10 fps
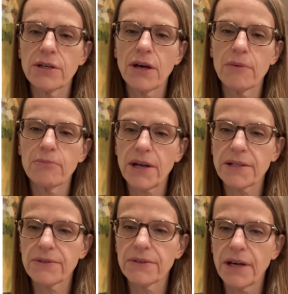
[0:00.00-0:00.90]
a
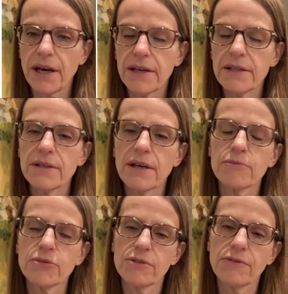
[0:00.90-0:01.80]
practical guide
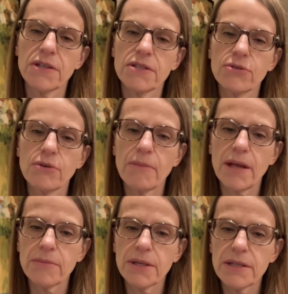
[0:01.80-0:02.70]
to the phase 2
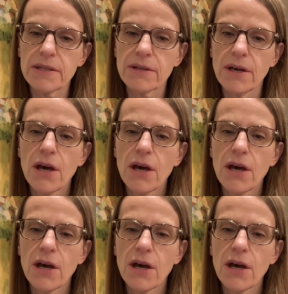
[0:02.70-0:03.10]
amendments.